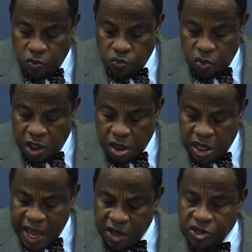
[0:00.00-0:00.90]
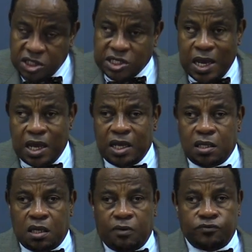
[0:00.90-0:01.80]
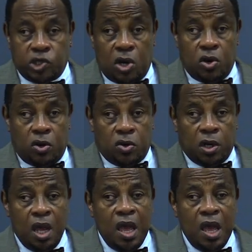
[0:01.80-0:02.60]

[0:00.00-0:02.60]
will allow this kind of turn